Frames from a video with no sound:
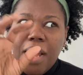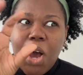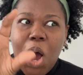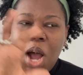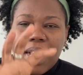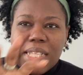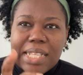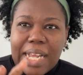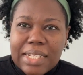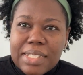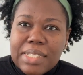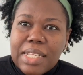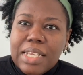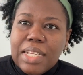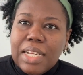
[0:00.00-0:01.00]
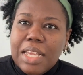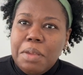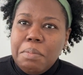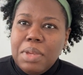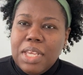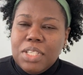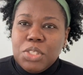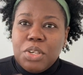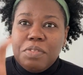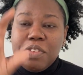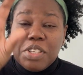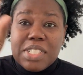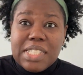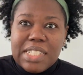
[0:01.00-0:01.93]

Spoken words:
on that single image, or if there's